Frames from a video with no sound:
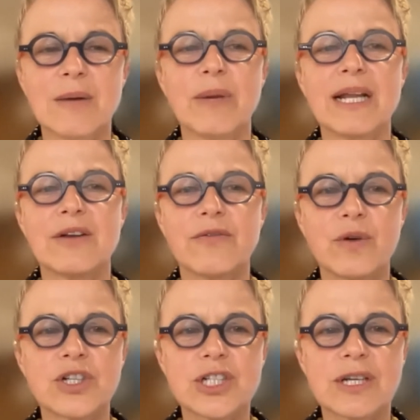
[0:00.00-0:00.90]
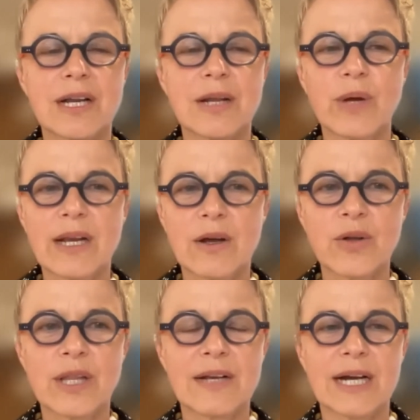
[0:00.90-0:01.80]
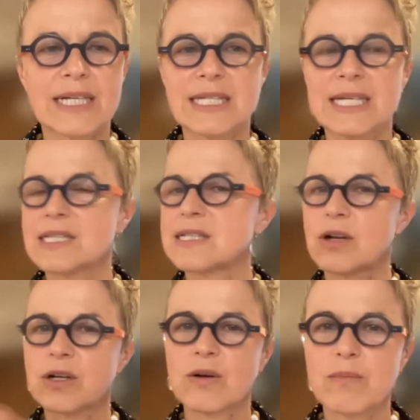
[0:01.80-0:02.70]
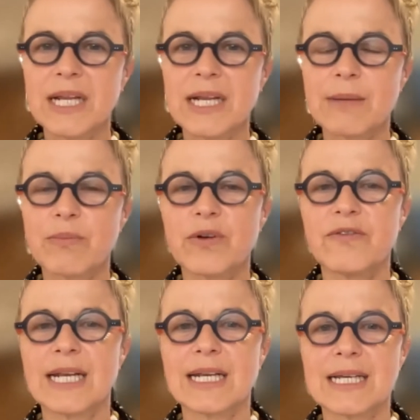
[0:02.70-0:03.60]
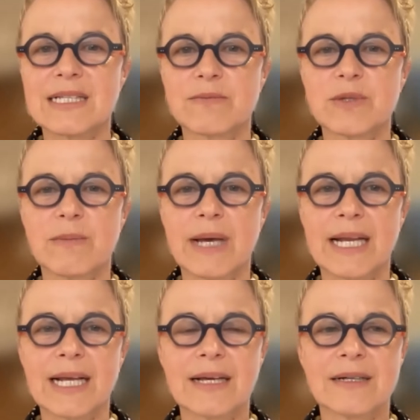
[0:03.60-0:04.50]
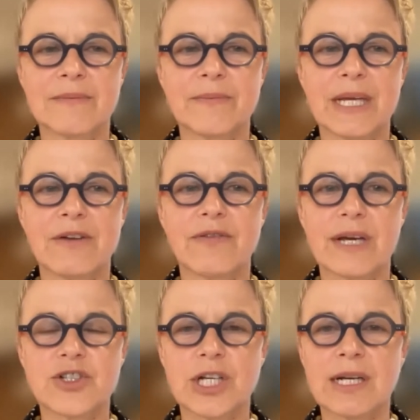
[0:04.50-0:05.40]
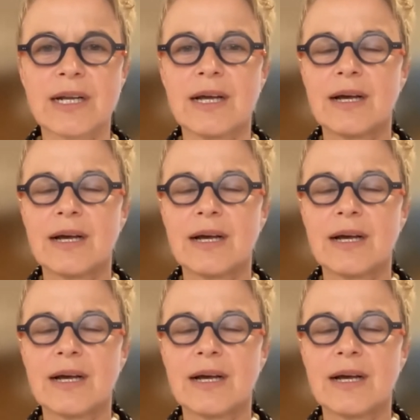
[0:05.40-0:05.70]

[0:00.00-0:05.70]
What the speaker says: but unfortunately we know that vaccines not completely prevent asymptomatic infection.